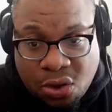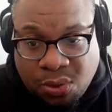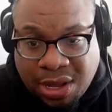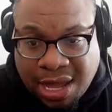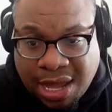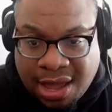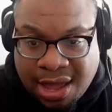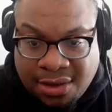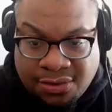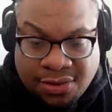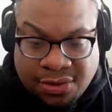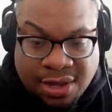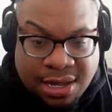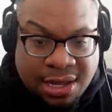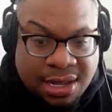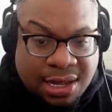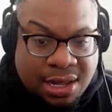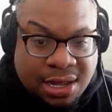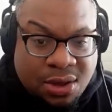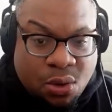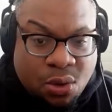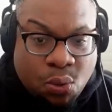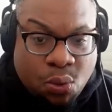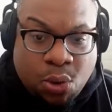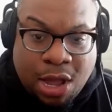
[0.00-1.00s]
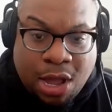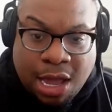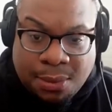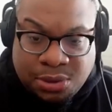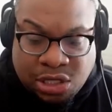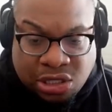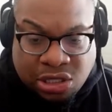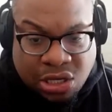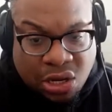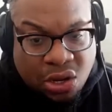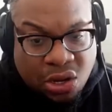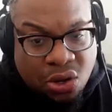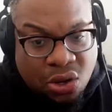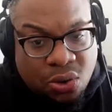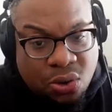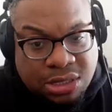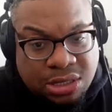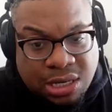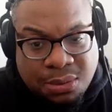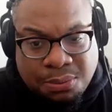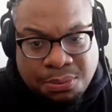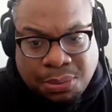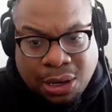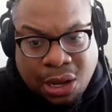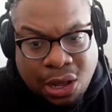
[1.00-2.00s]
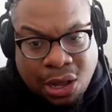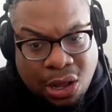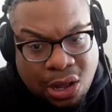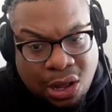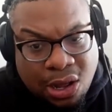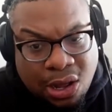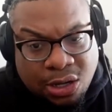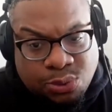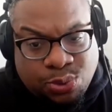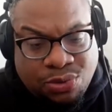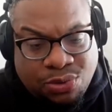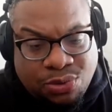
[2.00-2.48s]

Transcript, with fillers: We have web shows and blogs.